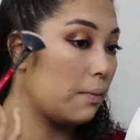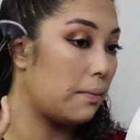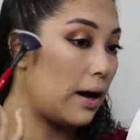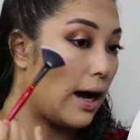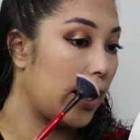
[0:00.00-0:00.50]

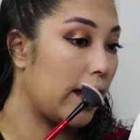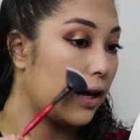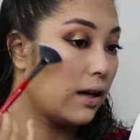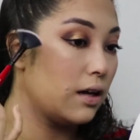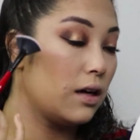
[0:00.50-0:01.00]

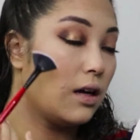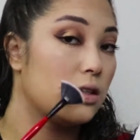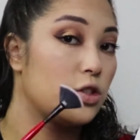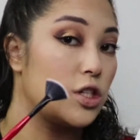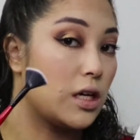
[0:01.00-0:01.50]
my
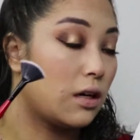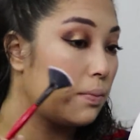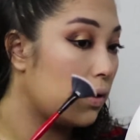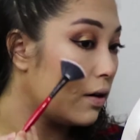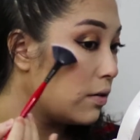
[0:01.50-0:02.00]

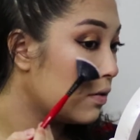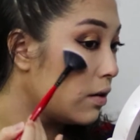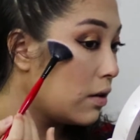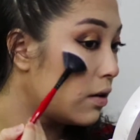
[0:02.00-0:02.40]
cheekbone.